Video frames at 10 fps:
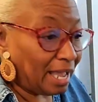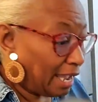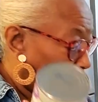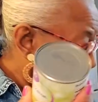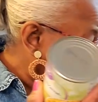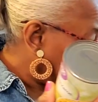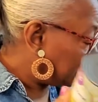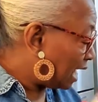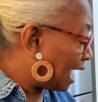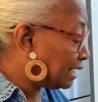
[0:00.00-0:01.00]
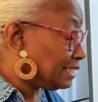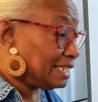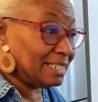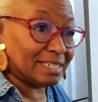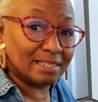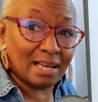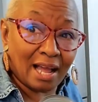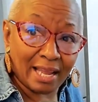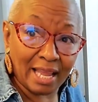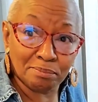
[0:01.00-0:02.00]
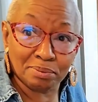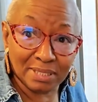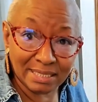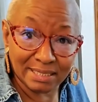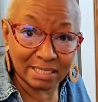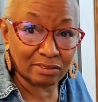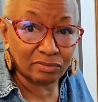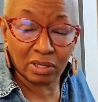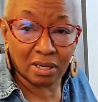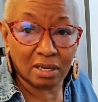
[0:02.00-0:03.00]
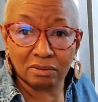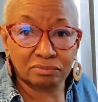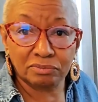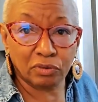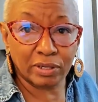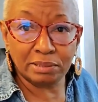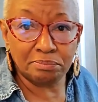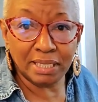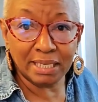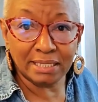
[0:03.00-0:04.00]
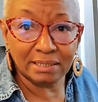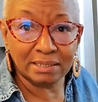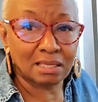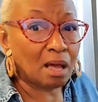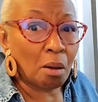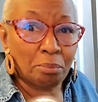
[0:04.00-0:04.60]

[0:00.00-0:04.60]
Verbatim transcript: and I needed, I had plenty of of green beans,